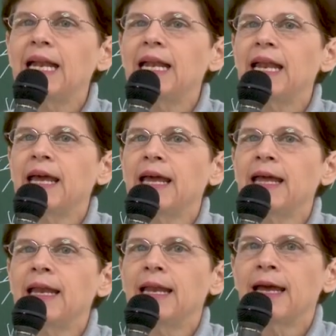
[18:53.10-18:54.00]

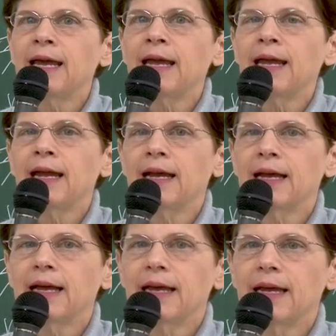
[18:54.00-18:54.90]
Le, le.
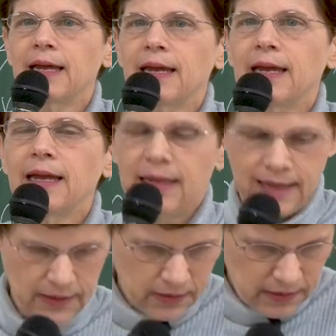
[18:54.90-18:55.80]

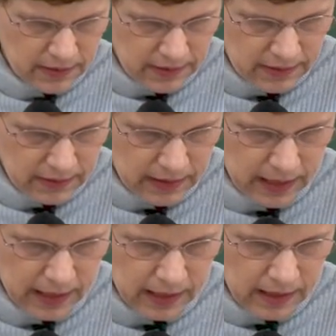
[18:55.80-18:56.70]
Good,
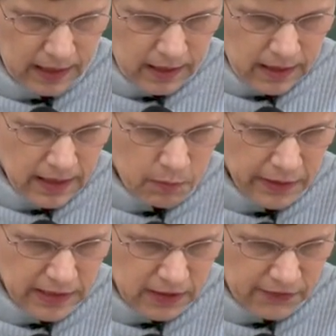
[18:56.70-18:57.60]
okay. Then
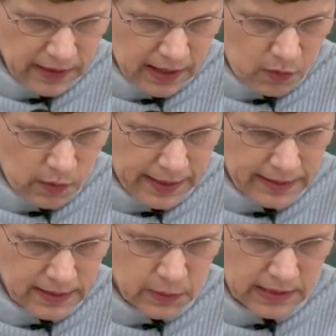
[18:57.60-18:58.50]
more difficult
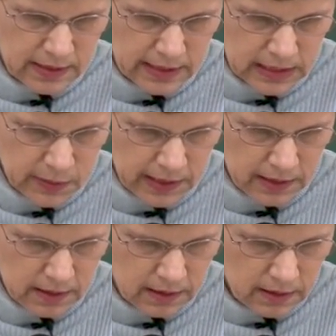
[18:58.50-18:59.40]
ones. What's the next
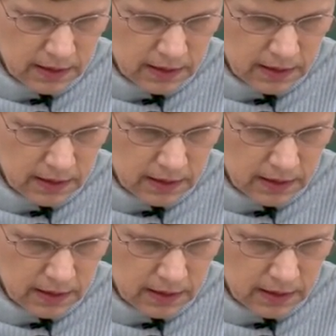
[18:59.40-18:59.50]
one?